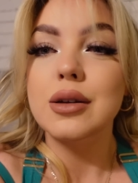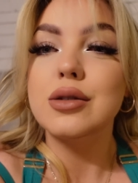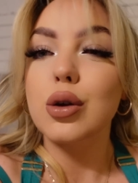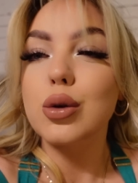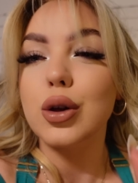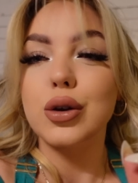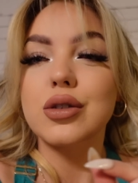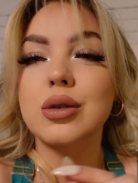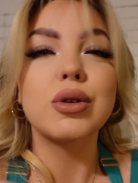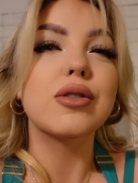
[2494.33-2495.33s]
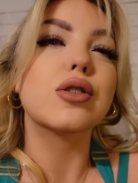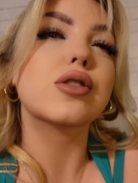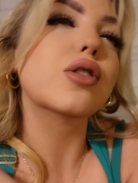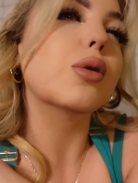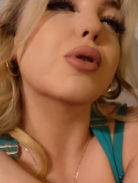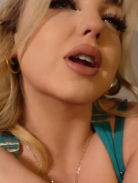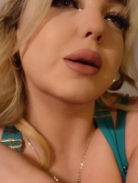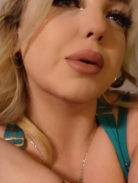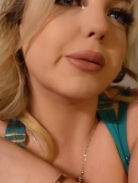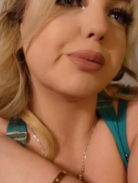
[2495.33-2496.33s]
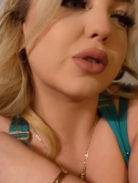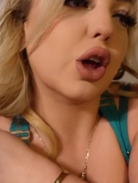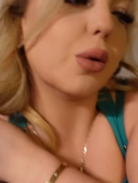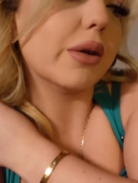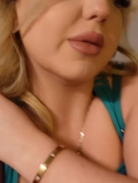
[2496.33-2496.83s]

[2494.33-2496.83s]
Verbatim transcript: so close it would have looked so pretty but oh well